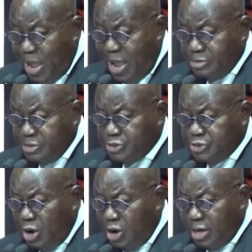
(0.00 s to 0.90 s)
to
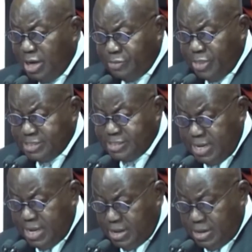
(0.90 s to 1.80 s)
rebound strongly
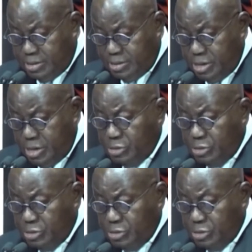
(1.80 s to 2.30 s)
this year